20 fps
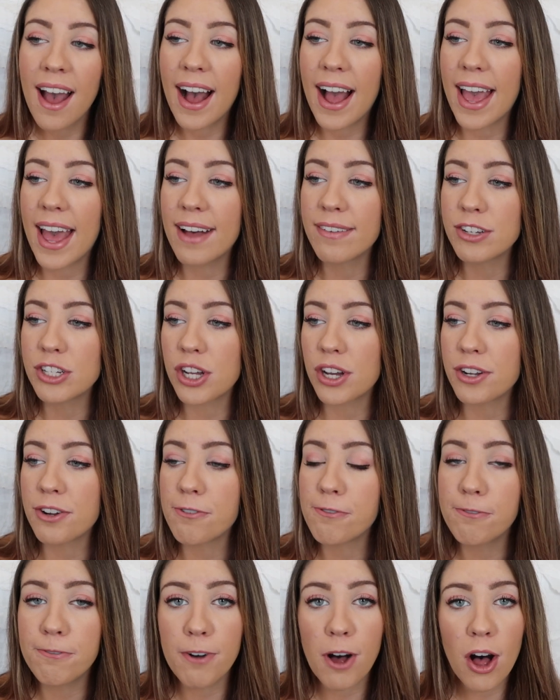I have a ton
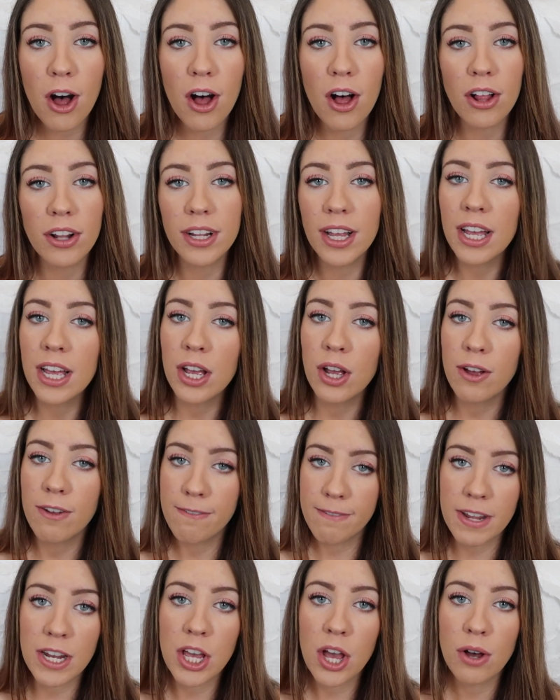of fall
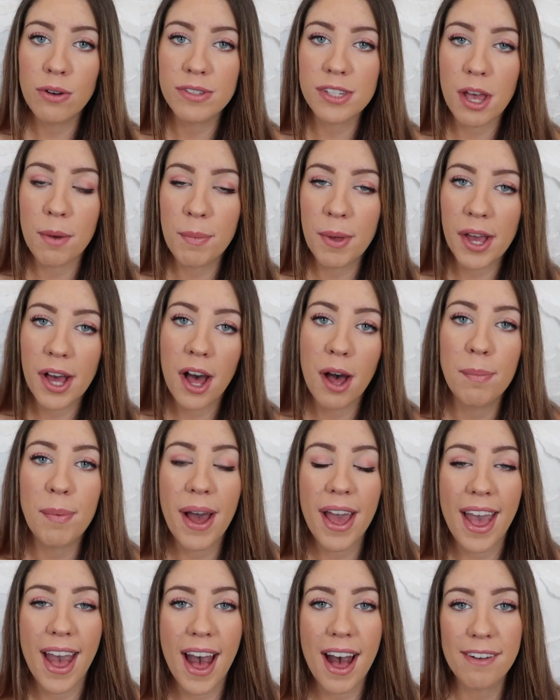videos coming up.
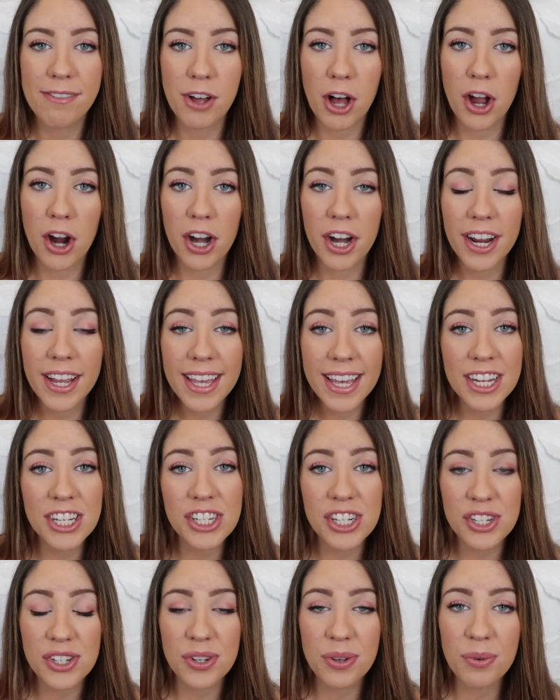I have our
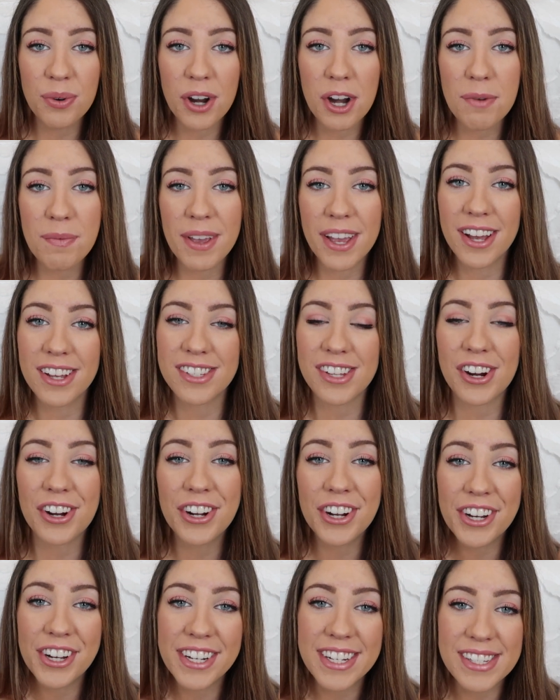kitchen tour because our
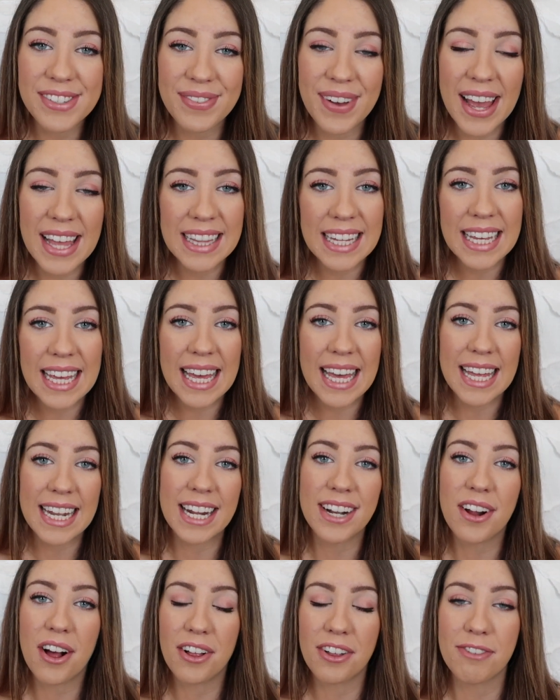hood is finally in
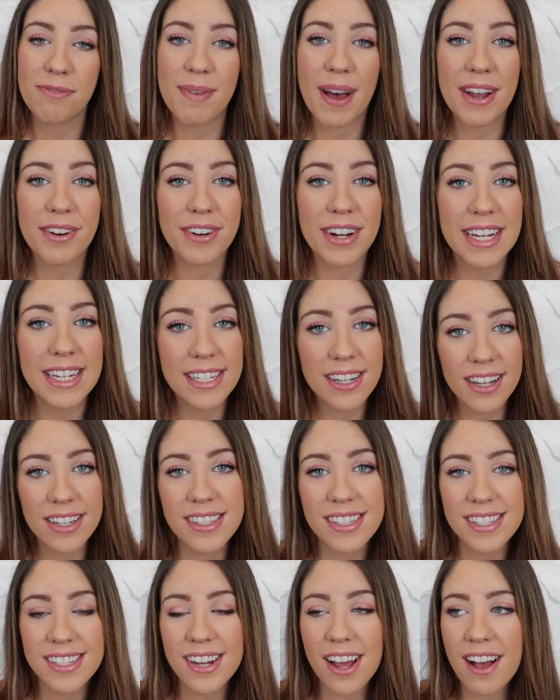and all of my Rae
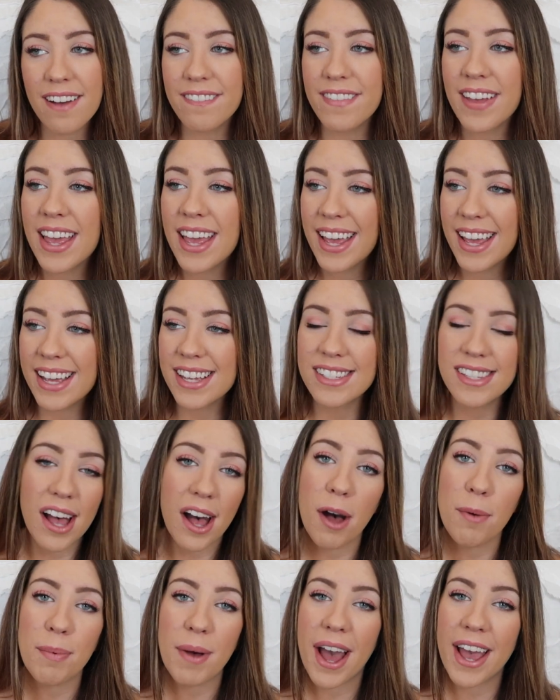Dunn stuff is
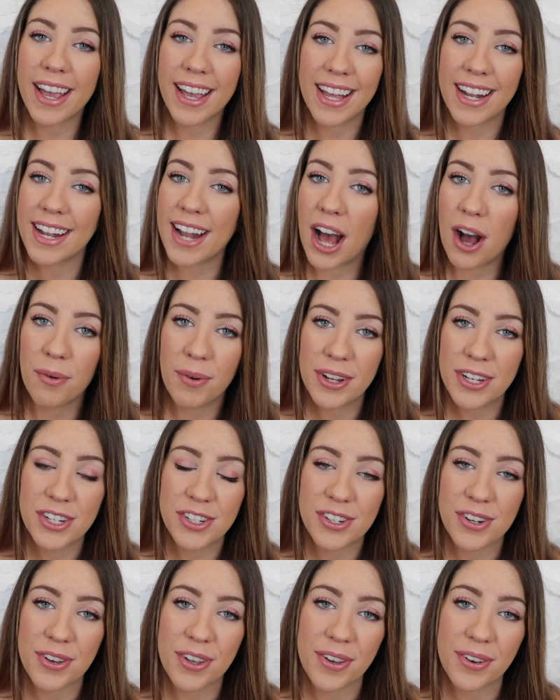up. I cannot wait to
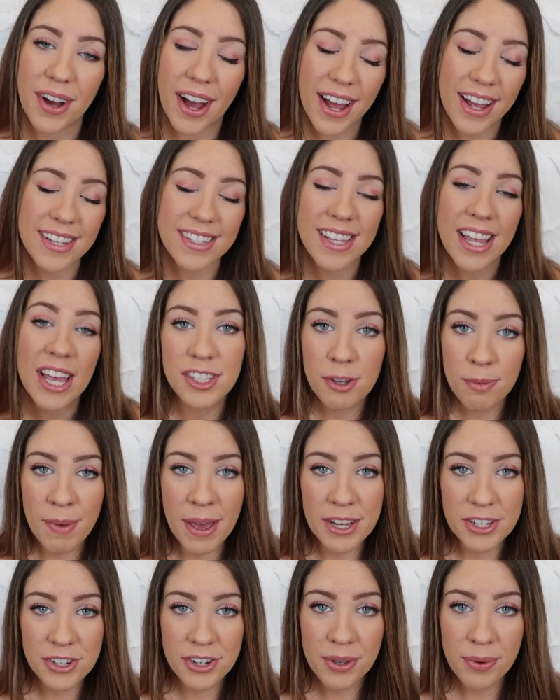show you guys. So
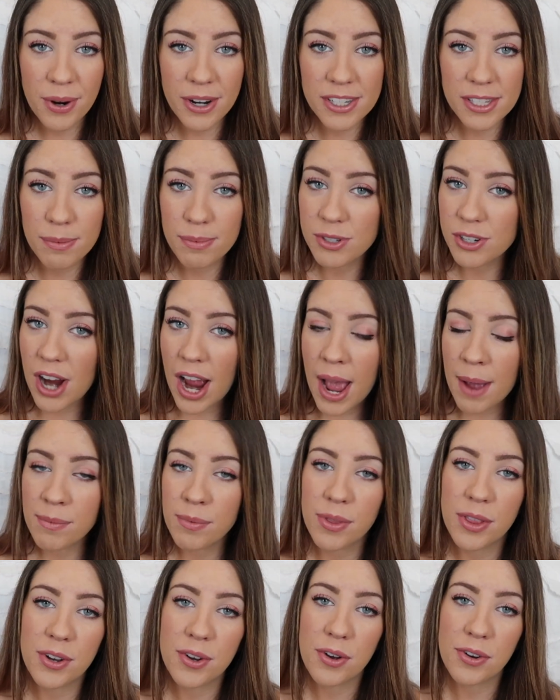make sure you are subscribed
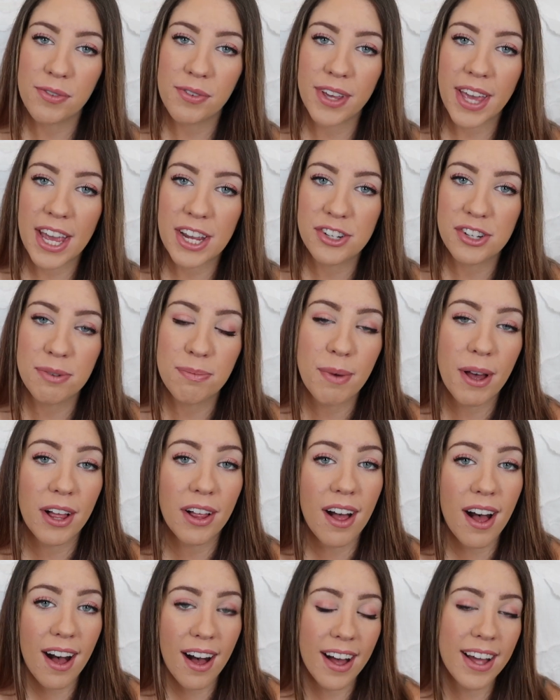with the notification bell
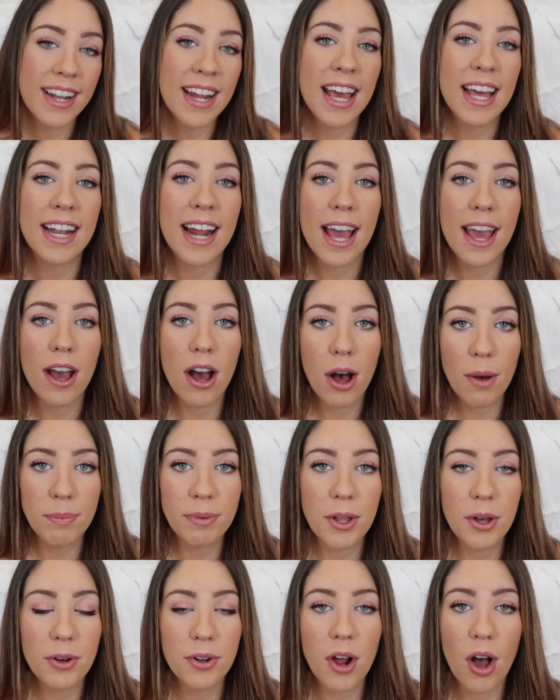on, and I
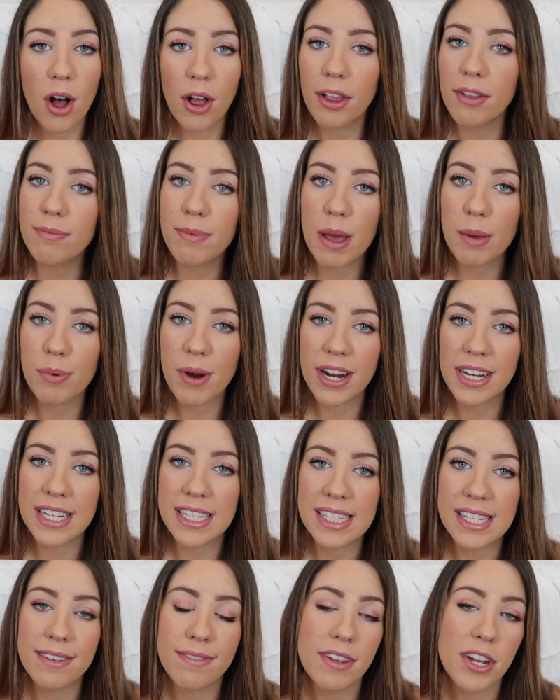upload all of my
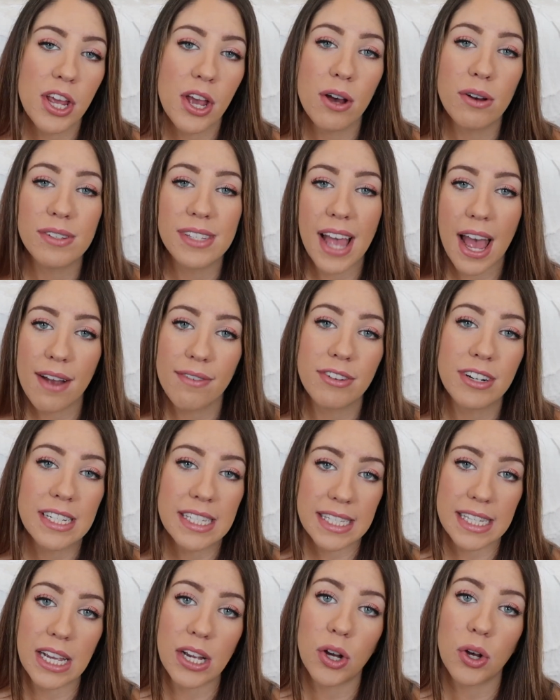pregnancy videos every
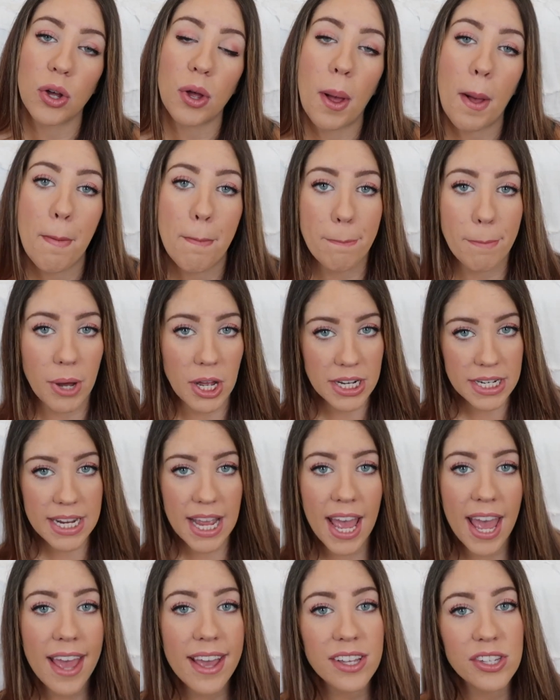single
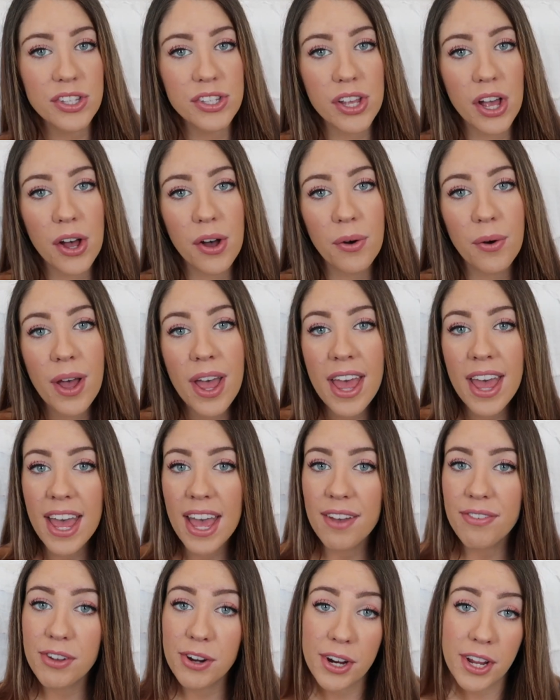Monday. So
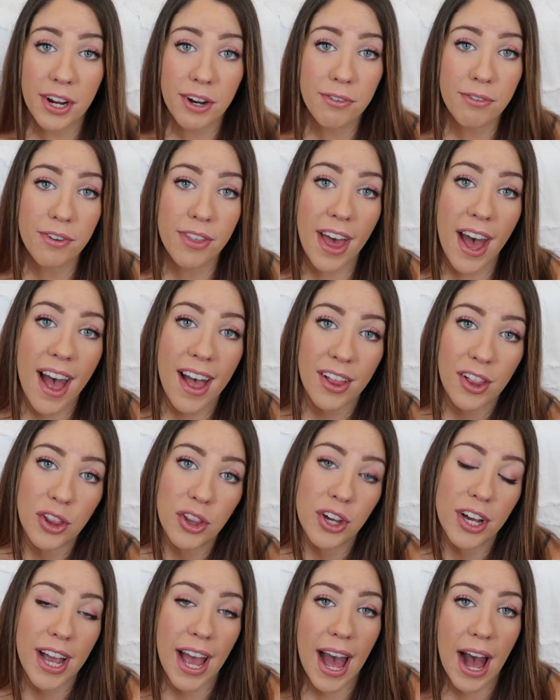if you're here for that,
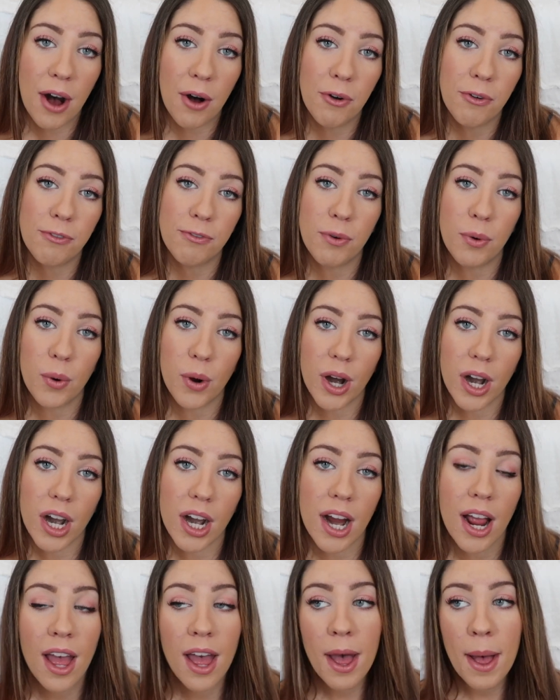look out
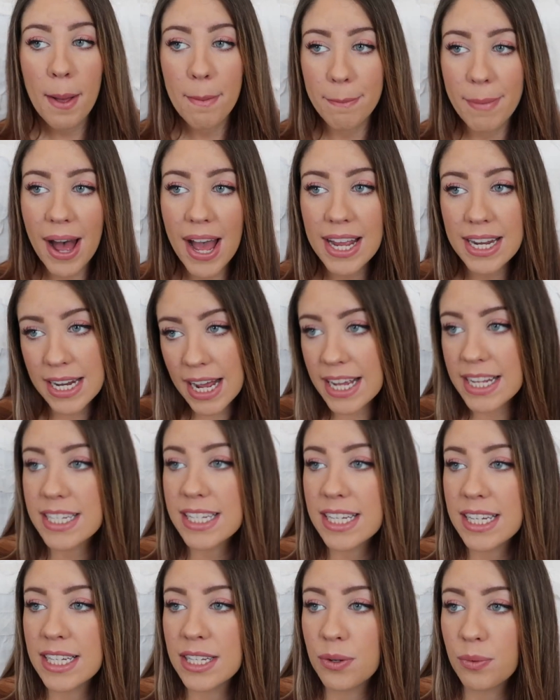for my
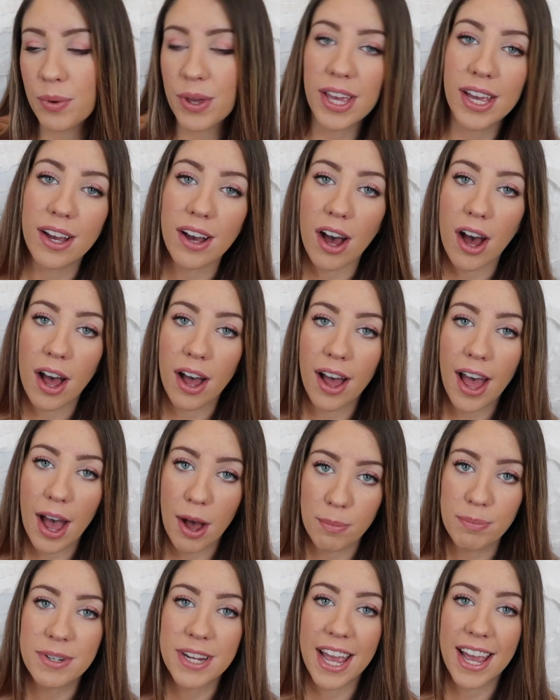19-week
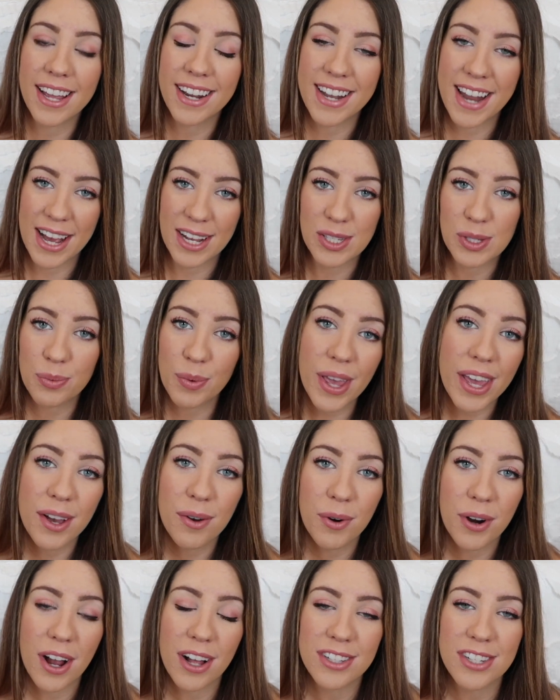update next
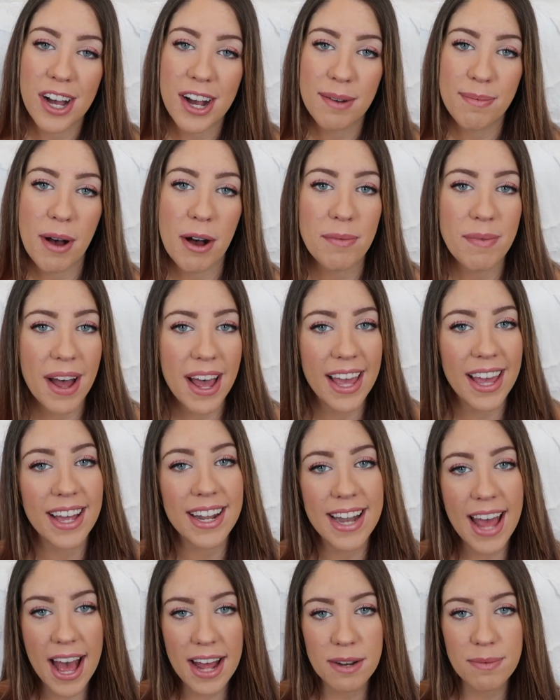week, where I'll talk about my
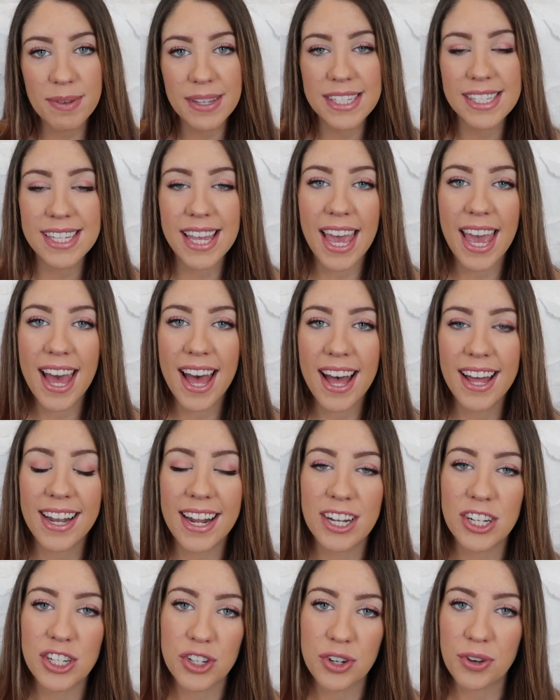anatomy scan
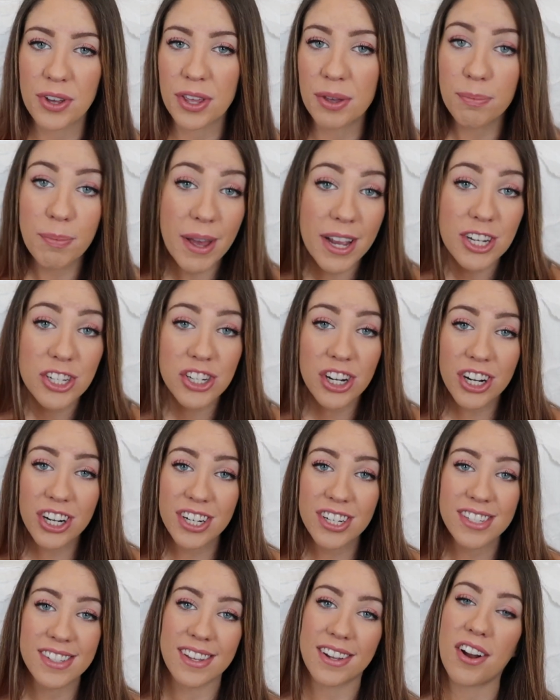and show you
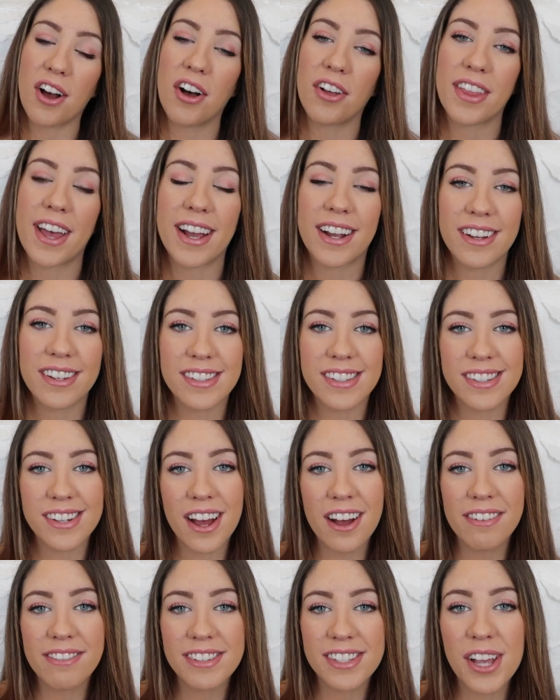pictures and all that good
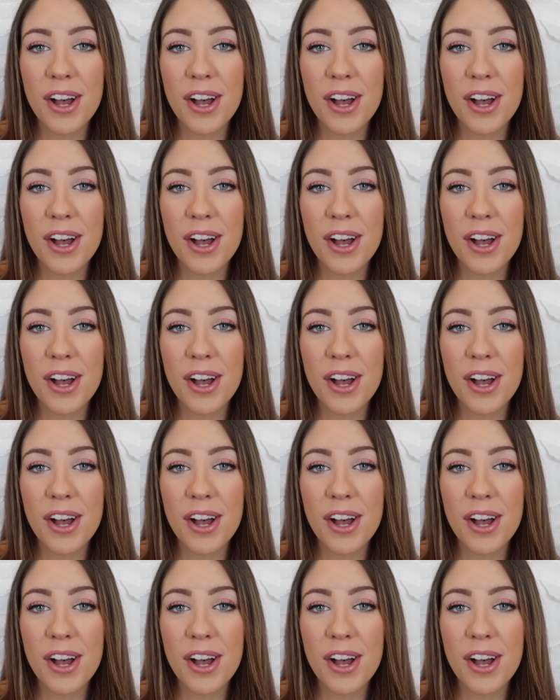stuff.